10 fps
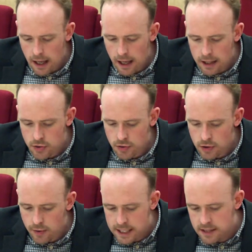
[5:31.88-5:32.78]
uh, so the
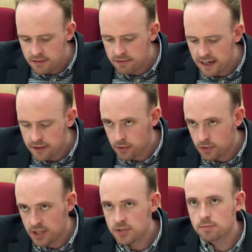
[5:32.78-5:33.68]
US is a
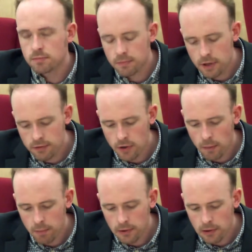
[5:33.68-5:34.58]
federal system of
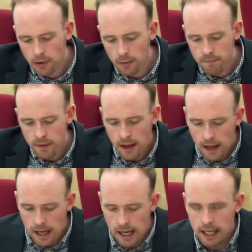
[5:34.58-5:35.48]
corporate law,
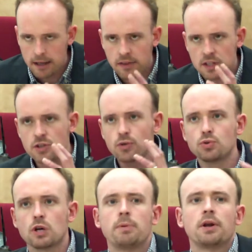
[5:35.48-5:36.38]
and this
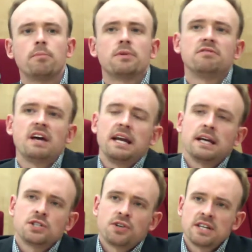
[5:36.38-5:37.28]
throws up a number of
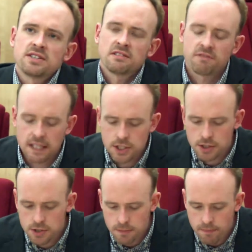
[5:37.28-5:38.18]
very interesting
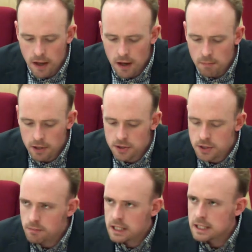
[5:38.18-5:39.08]
features
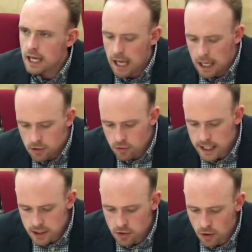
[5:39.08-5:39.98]
because it means a
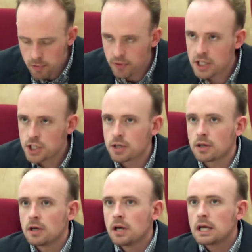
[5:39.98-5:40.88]
US
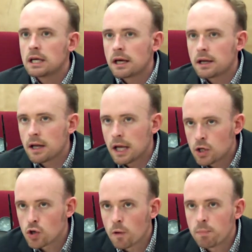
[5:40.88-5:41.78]
corporation can
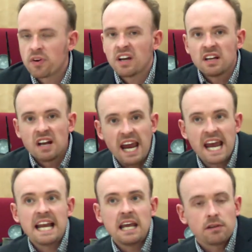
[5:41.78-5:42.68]
incorporate in
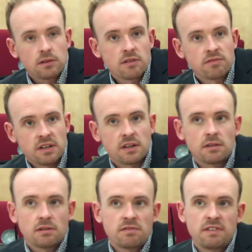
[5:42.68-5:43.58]
any of
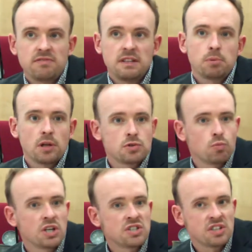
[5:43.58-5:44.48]
the 50 plus
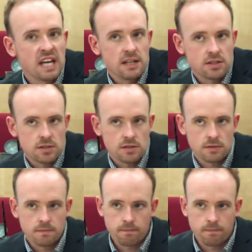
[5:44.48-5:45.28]
1 states.